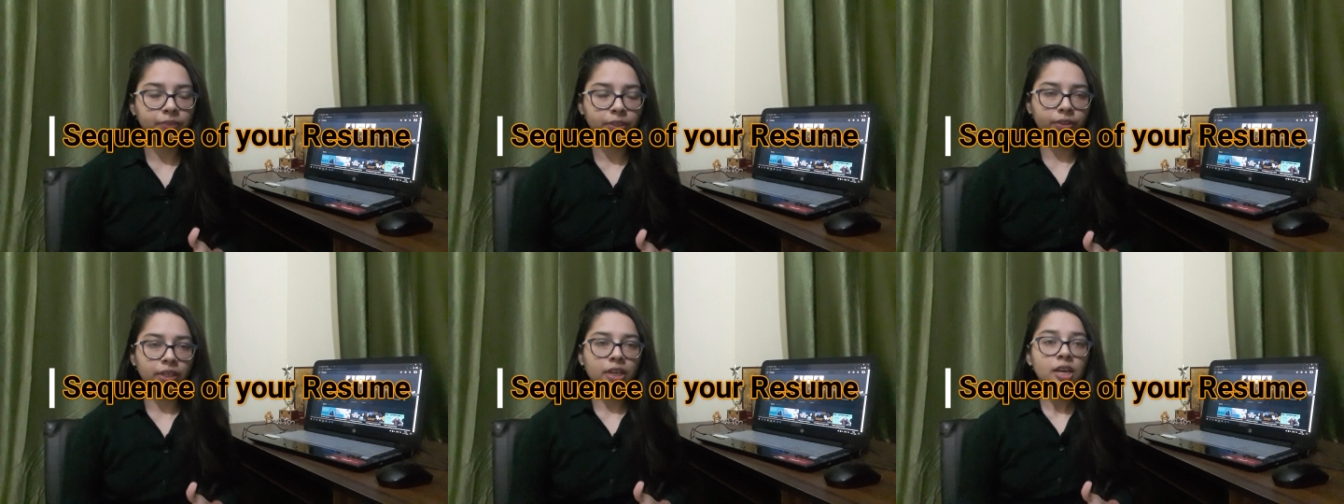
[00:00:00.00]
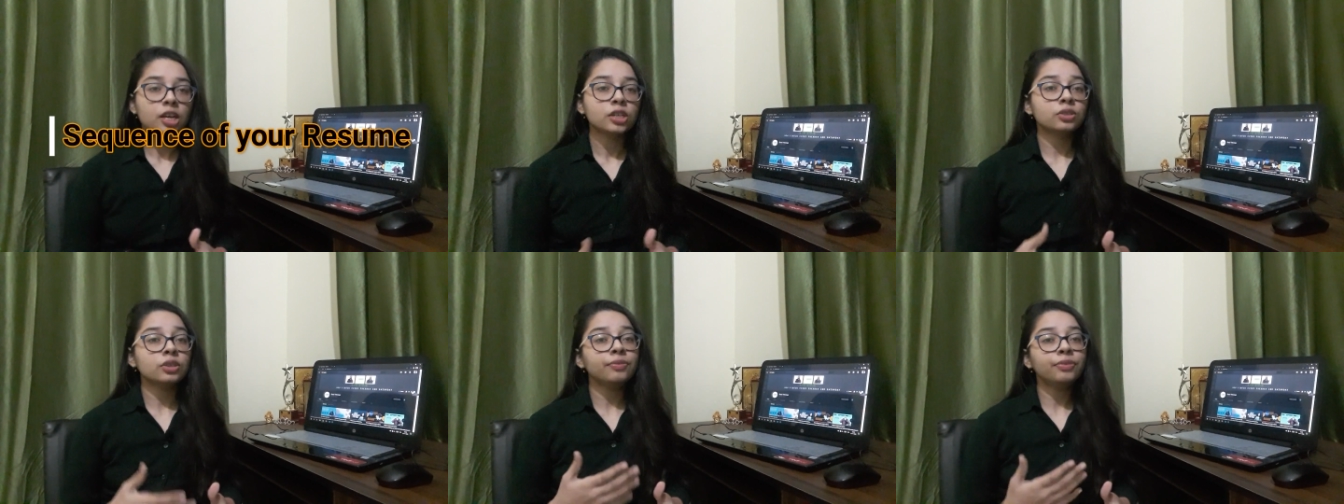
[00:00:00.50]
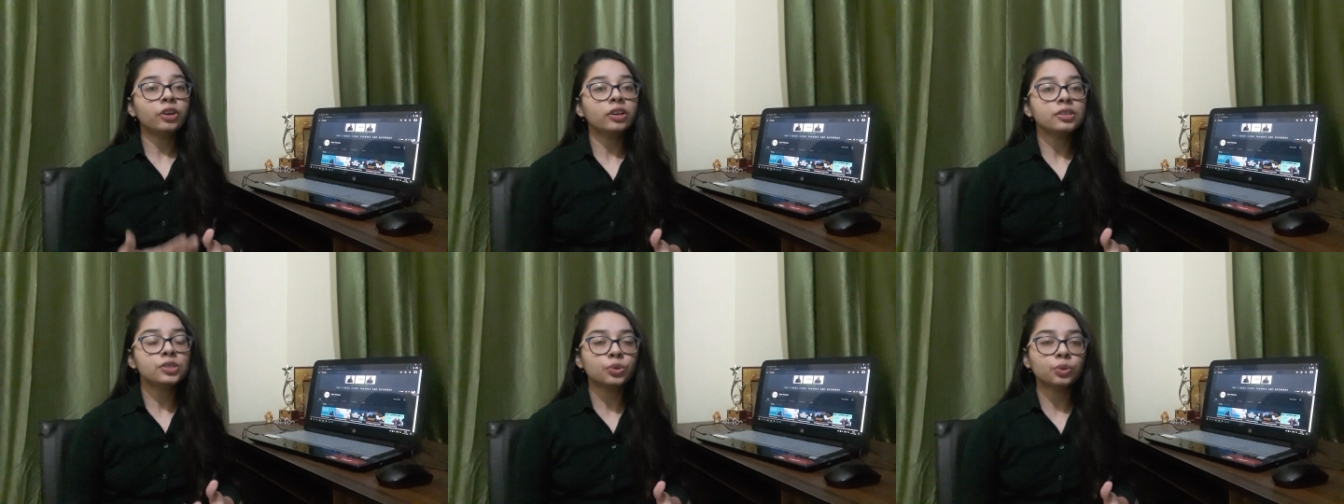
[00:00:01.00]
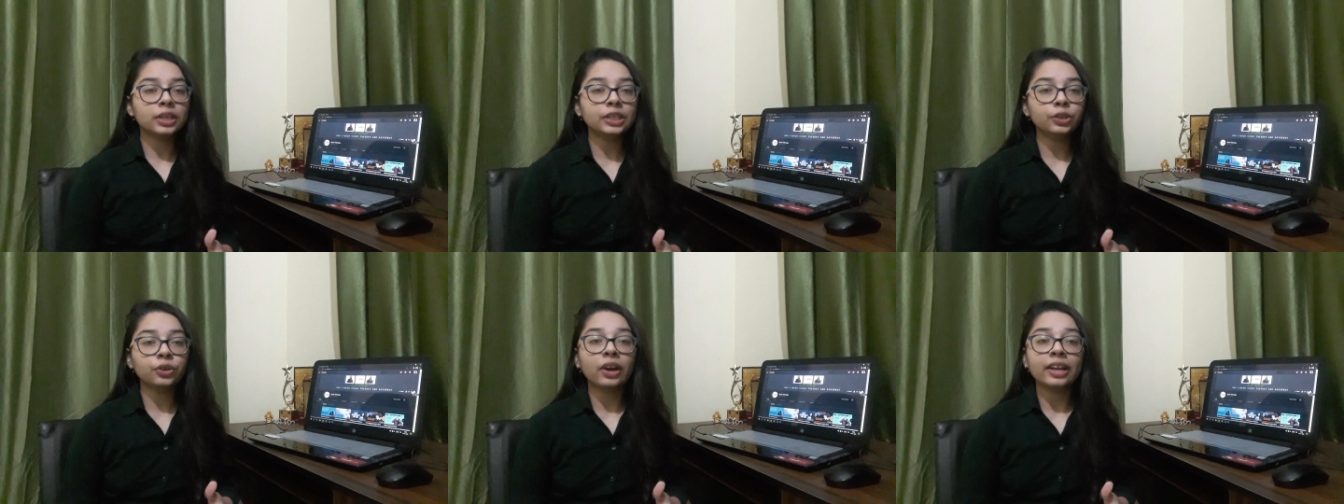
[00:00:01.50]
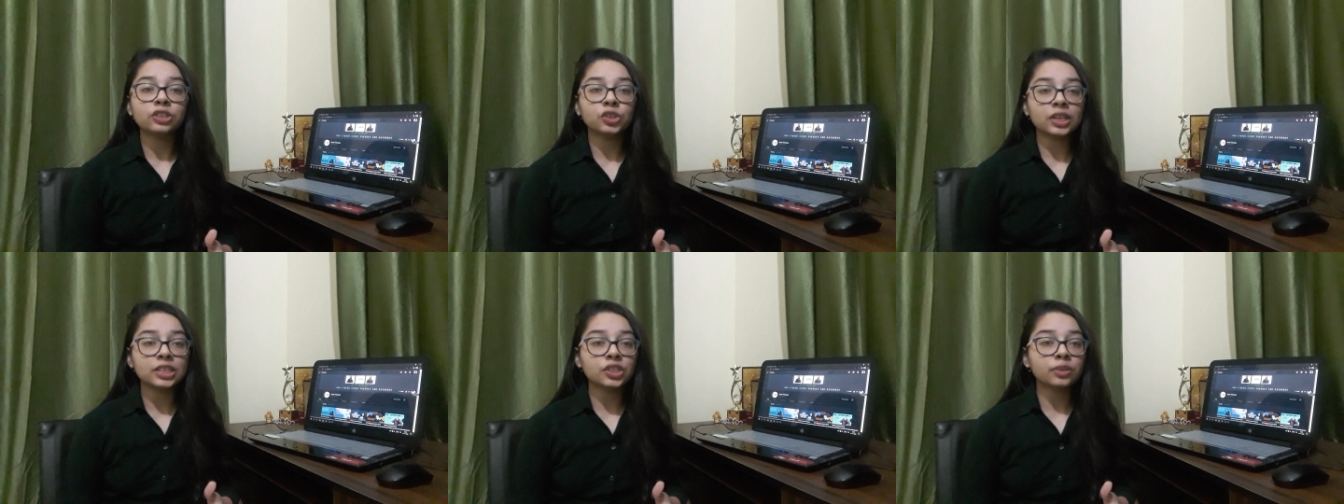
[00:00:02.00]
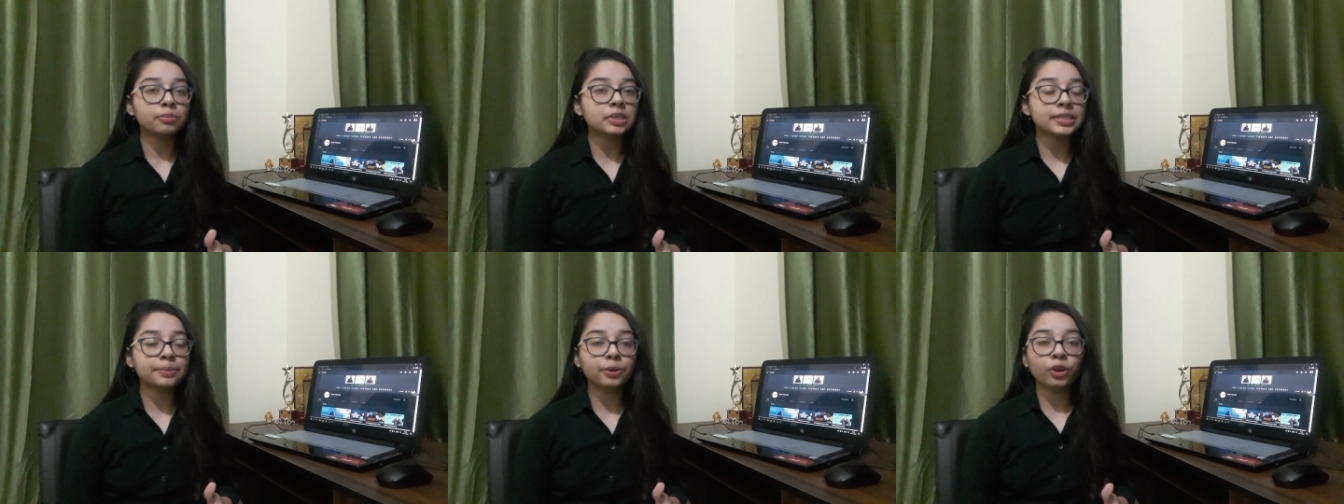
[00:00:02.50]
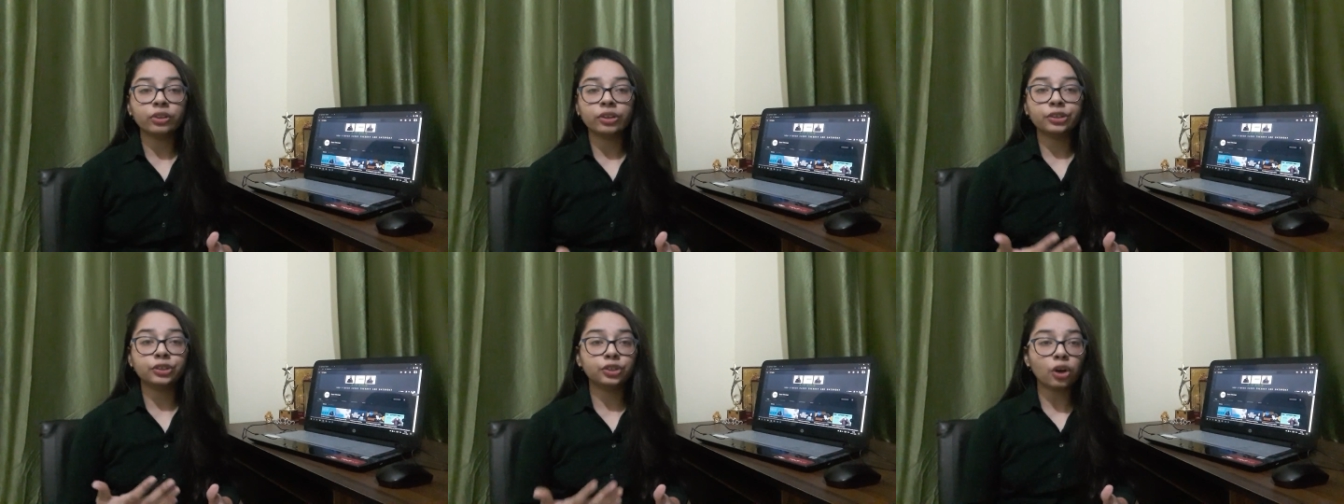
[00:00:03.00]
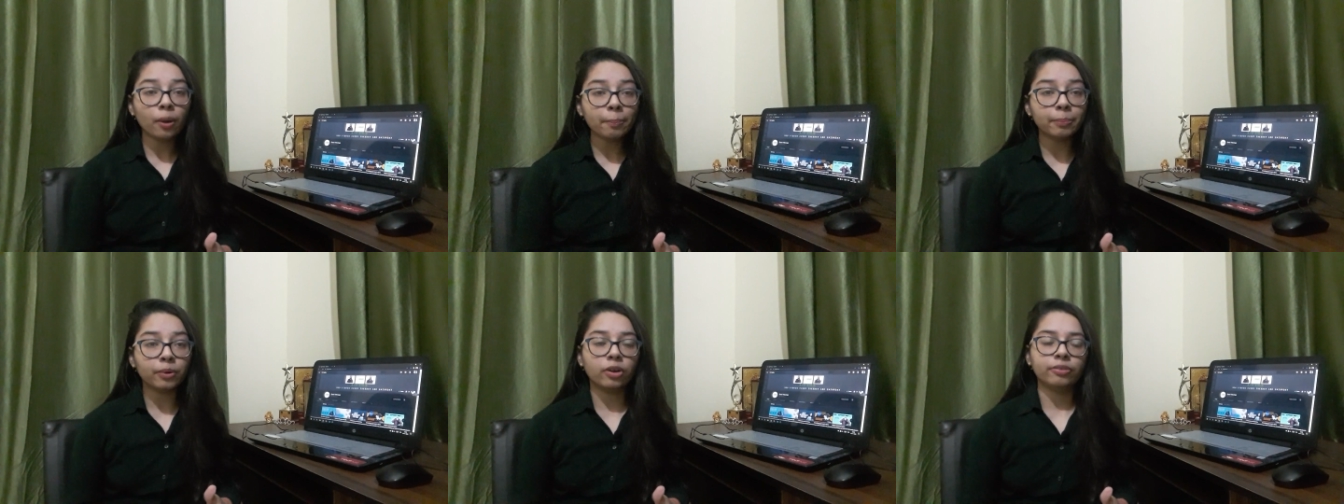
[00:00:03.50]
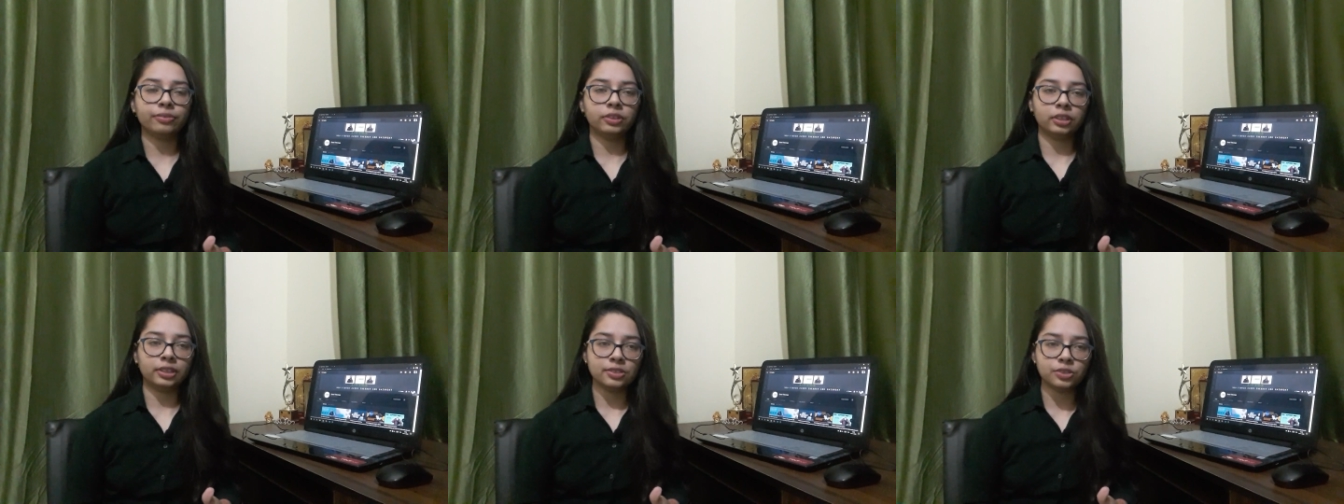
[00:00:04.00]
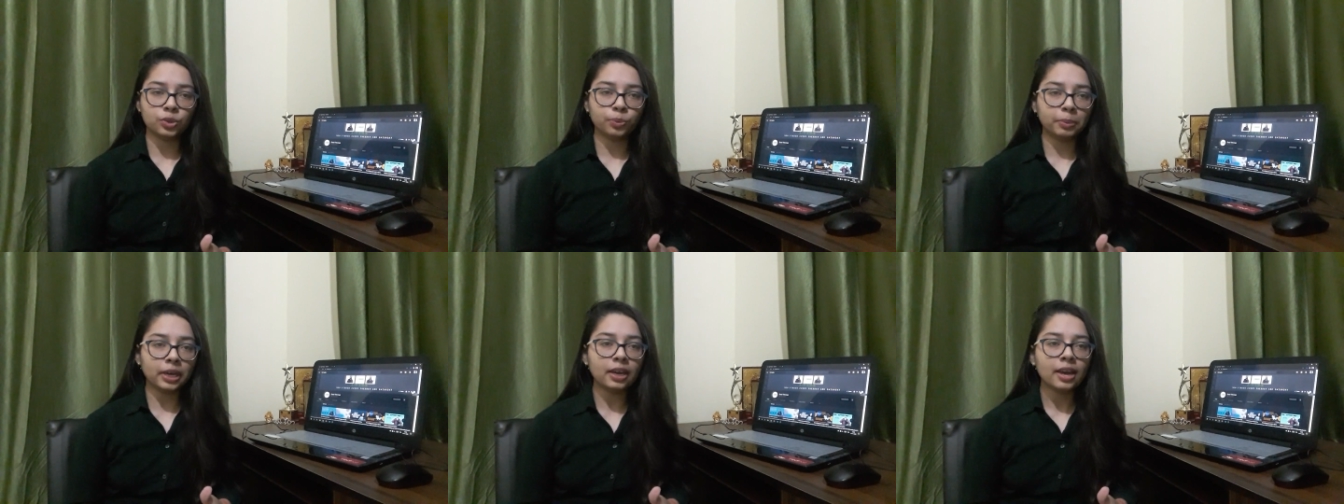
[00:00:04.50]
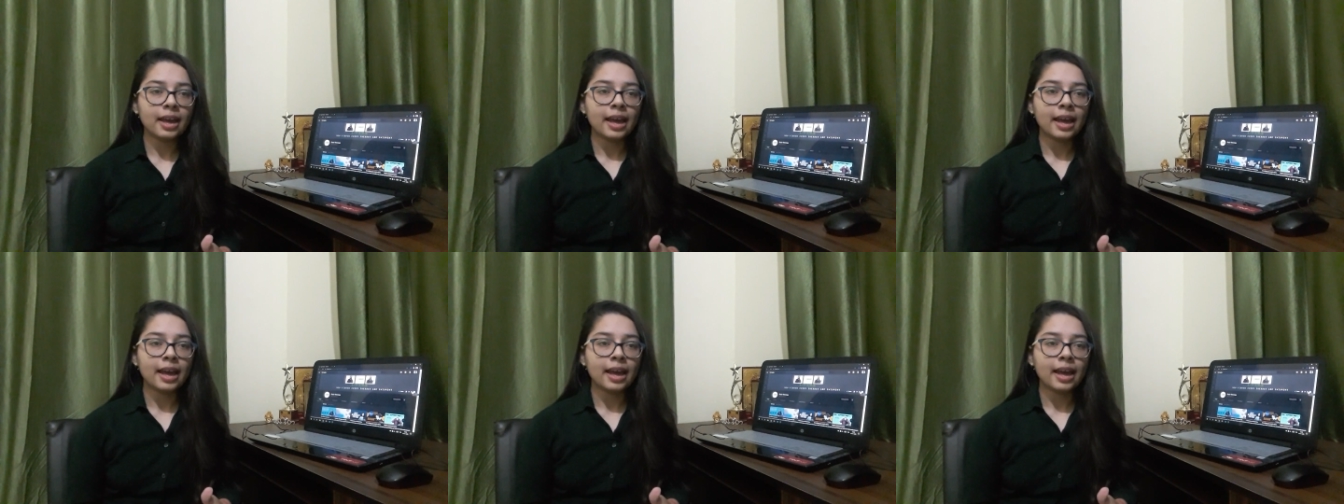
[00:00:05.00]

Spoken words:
Okay, so if you are a student, your education must be on the top of the resume,